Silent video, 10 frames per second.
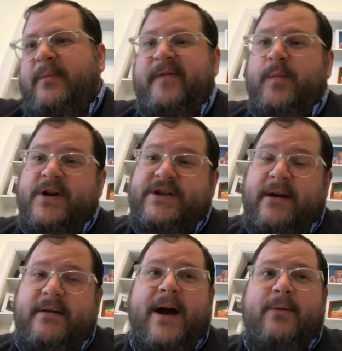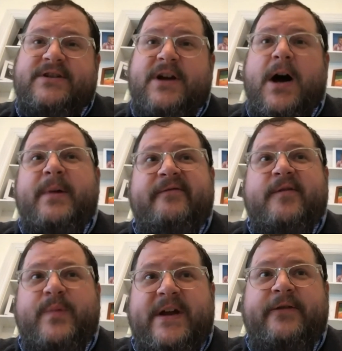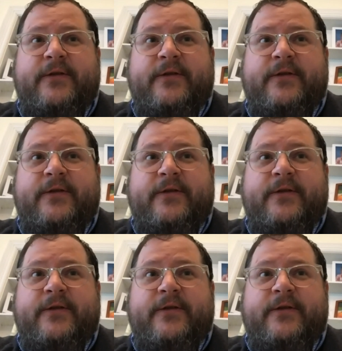from which I was coming from Peace